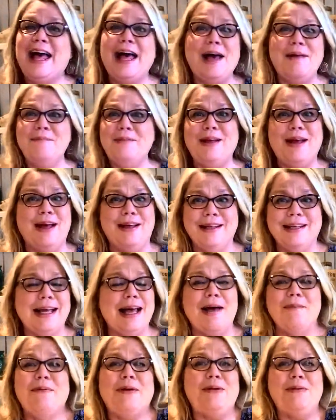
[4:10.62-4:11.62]

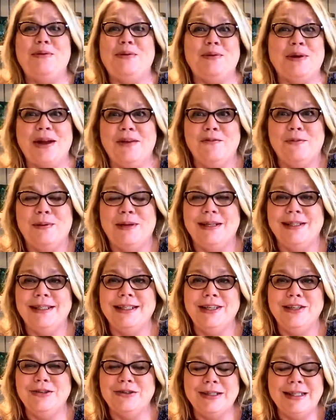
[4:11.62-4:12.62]
I probably won't ever be a
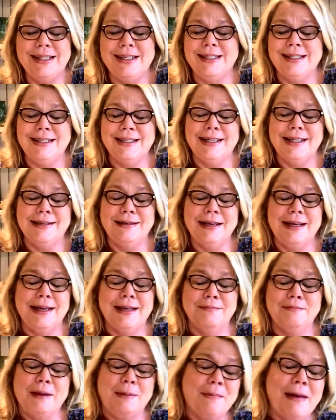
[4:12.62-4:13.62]
senior citizen
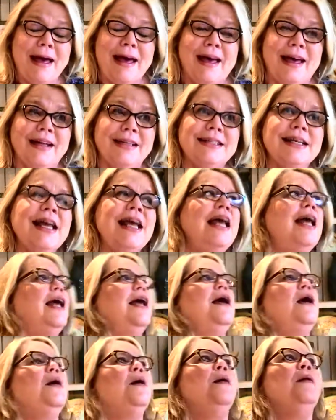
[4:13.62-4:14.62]
in my mind.
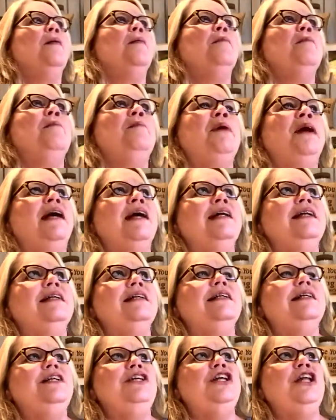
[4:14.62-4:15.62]

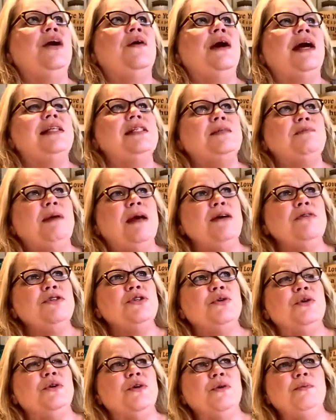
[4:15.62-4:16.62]
But, you know, I spoke
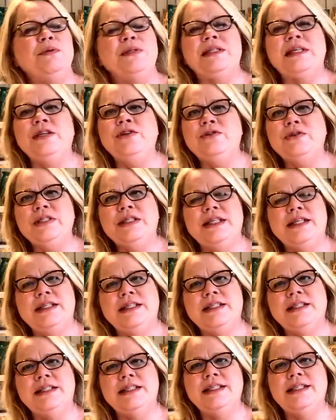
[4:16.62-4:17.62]
to a group of senior
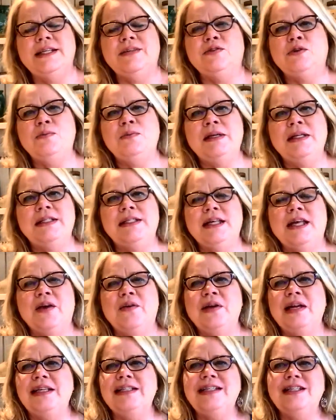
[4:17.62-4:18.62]
citizens several months
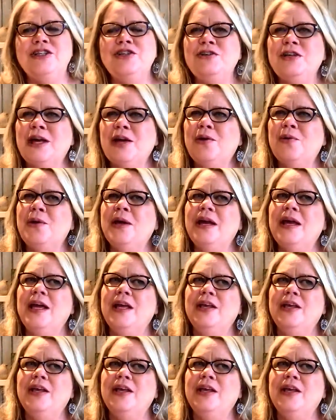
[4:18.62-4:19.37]
ago, and I said, you know,